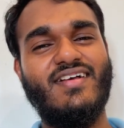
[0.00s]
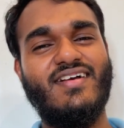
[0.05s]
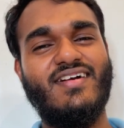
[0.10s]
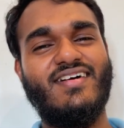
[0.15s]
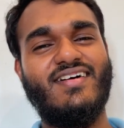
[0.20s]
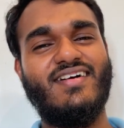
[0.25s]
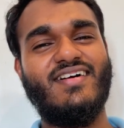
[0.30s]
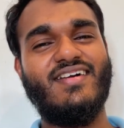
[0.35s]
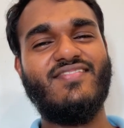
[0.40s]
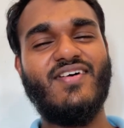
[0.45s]

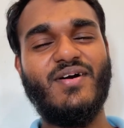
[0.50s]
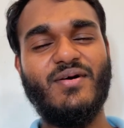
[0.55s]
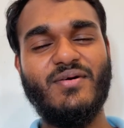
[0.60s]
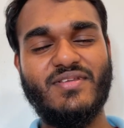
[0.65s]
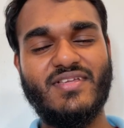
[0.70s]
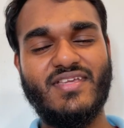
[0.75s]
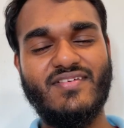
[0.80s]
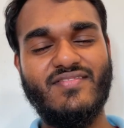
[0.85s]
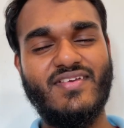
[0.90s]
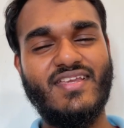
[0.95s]
If I were
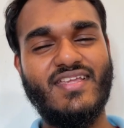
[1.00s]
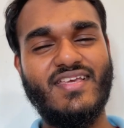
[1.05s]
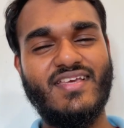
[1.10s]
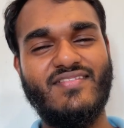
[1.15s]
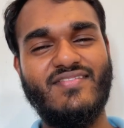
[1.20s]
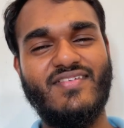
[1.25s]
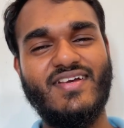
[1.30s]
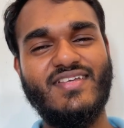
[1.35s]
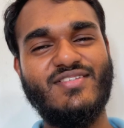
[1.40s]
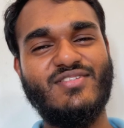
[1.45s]
to give any
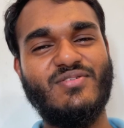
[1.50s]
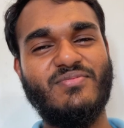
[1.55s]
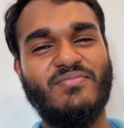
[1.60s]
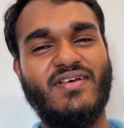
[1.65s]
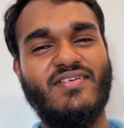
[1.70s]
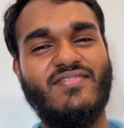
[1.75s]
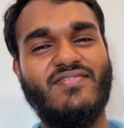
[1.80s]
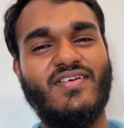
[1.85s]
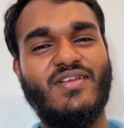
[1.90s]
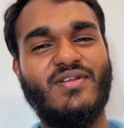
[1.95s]
advice to
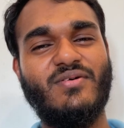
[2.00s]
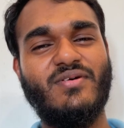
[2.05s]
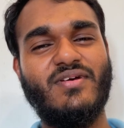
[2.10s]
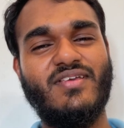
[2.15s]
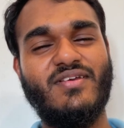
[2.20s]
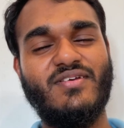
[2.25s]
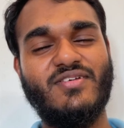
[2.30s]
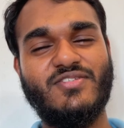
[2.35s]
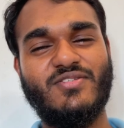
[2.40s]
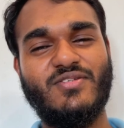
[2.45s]
my fellow
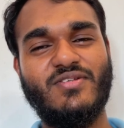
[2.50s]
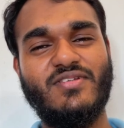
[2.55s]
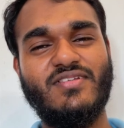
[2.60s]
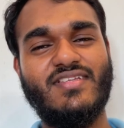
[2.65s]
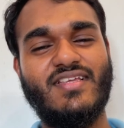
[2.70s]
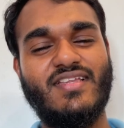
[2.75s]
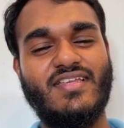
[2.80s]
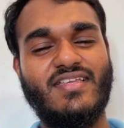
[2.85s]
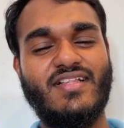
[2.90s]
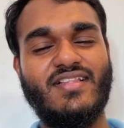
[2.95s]
AUS
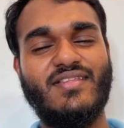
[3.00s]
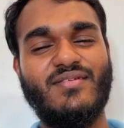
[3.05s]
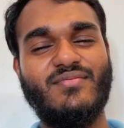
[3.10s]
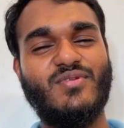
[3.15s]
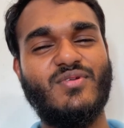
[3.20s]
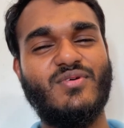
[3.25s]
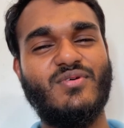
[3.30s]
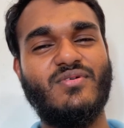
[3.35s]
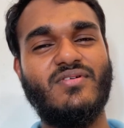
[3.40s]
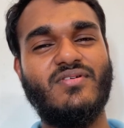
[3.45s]
students, I'd tell
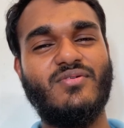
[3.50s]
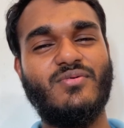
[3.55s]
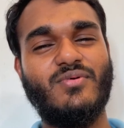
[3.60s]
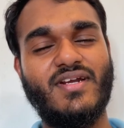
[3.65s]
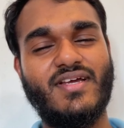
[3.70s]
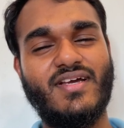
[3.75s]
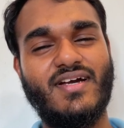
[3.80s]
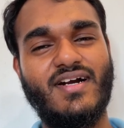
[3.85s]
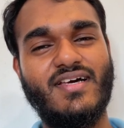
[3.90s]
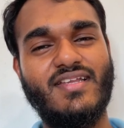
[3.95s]
them to
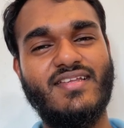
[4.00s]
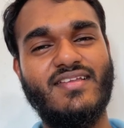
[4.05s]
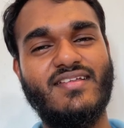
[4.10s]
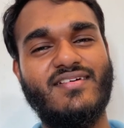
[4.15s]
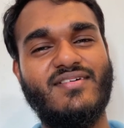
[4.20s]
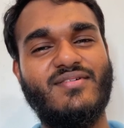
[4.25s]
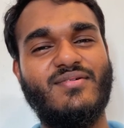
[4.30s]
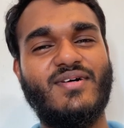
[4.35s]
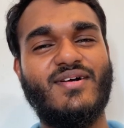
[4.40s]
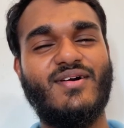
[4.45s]
work hard,
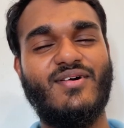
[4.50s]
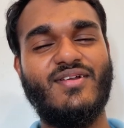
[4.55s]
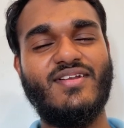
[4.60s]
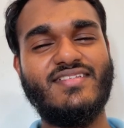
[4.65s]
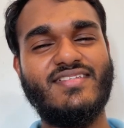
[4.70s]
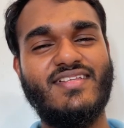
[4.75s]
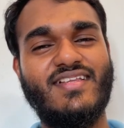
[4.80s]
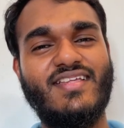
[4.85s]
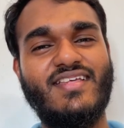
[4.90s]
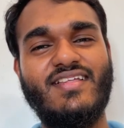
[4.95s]
work
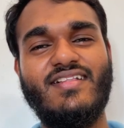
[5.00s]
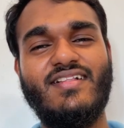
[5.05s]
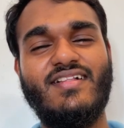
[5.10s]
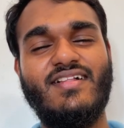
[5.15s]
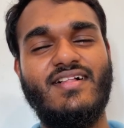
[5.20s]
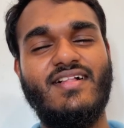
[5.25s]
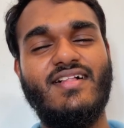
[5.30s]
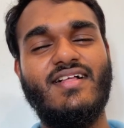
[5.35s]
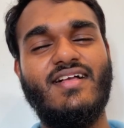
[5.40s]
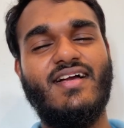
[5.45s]
honestly,
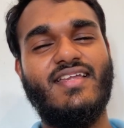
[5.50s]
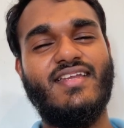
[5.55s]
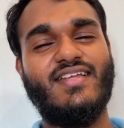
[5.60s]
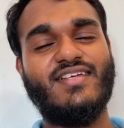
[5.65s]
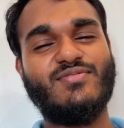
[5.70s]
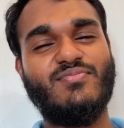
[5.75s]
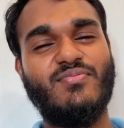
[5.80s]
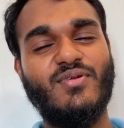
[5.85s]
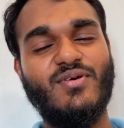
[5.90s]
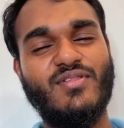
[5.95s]
and
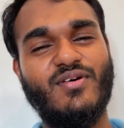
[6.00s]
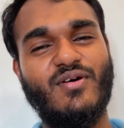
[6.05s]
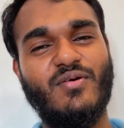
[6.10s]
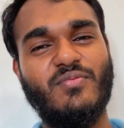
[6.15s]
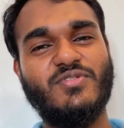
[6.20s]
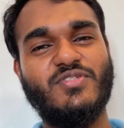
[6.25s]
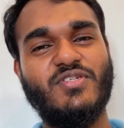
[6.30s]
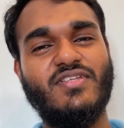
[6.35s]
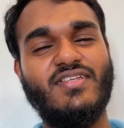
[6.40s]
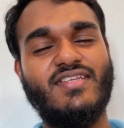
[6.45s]
explore the
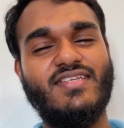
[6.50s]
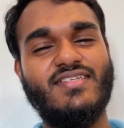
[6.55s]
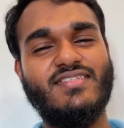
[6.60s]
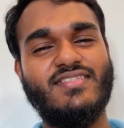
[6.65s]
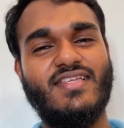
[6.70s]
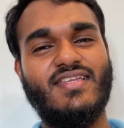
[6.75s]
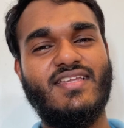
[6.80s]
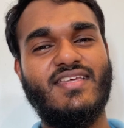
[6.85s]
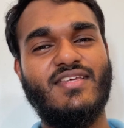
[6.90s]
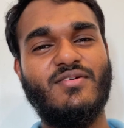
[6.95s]
opportunities
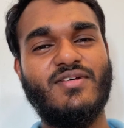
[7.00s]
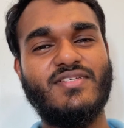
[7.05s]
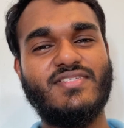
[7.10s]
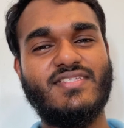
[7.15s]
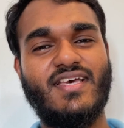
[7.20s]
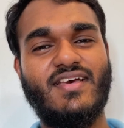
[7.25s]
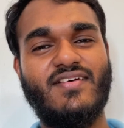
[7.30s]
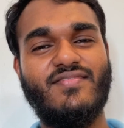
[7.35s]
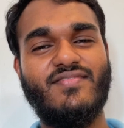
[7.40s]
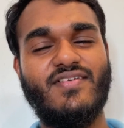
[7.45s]
that AUS
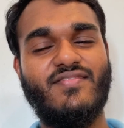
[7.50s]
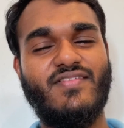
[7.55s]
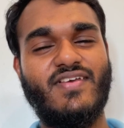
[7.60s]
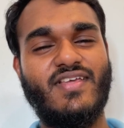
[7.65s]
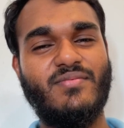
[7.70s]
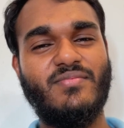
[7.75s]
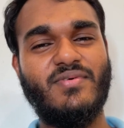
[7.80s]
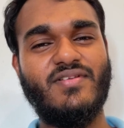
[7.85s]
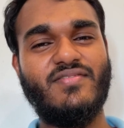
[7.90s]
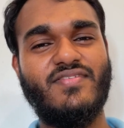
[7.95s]
have
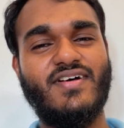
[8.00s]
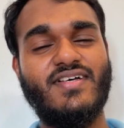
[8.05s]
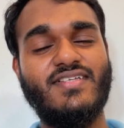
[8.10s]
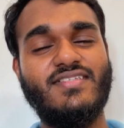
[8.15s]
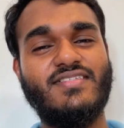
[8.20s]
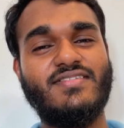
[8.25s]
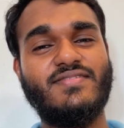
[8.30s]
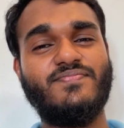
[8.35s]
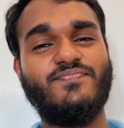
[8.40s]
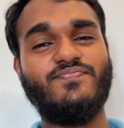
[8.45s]
available for
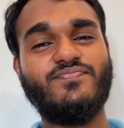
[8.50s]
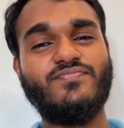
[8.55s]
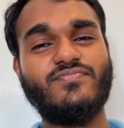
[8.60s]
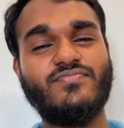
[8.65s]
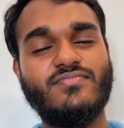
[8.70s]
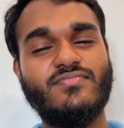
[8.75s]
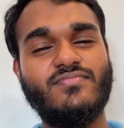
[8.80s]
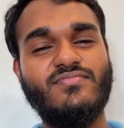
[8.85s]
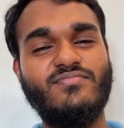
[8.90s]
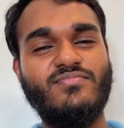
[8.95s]
us.
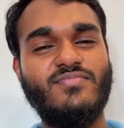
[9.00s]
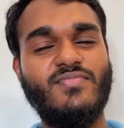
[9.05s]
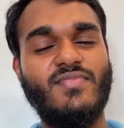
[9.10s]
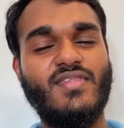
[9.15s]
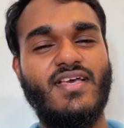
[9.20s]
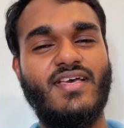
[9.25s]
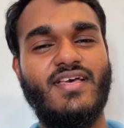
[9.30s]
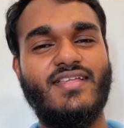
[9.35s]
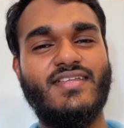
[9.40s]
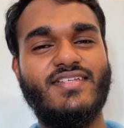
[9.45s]

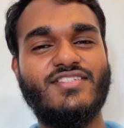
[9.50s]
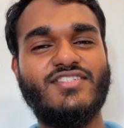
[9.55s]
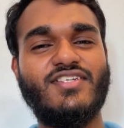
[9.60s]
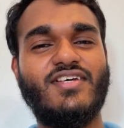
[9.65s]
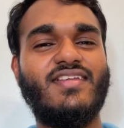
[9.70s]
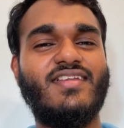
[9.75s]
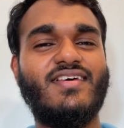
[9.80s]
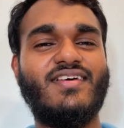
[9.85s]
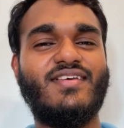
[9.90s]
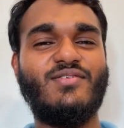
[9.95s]
And
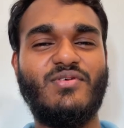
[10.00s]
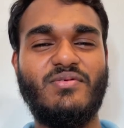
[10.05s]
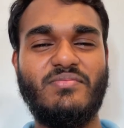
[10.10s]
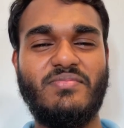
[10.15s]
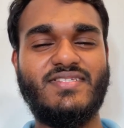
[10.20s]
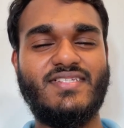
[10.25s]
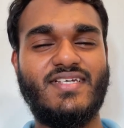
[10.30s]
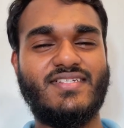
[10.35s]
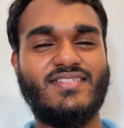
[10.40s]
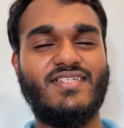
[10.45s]
inshallah, you will
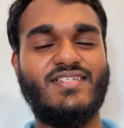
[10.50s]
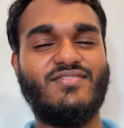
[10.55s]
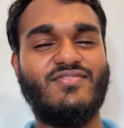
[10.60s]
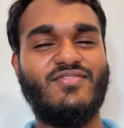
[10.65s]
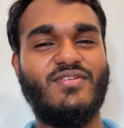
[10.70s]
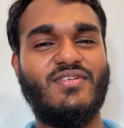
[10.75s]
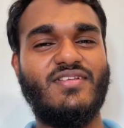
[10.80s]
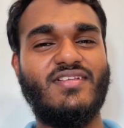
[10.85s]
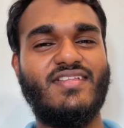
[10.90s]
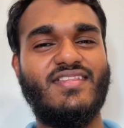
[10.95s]
be
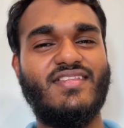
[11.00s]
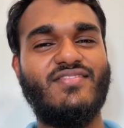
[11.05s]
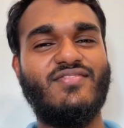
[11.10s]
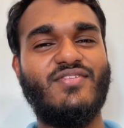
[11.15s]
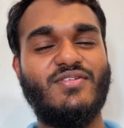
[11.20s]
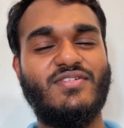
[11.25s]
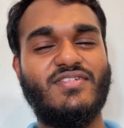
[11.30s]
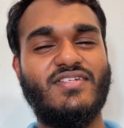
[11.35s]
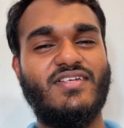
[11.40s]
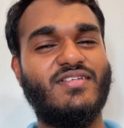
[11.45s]
successful in the
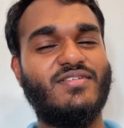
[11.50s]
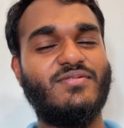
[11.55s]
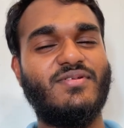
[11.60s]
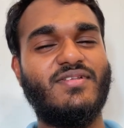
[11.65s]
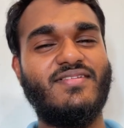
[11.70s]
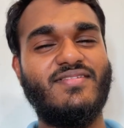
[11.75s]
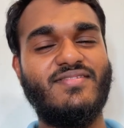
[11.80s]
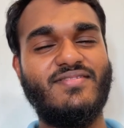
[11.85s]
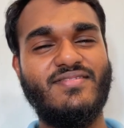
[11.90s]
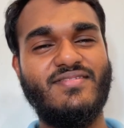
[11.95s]
future as well.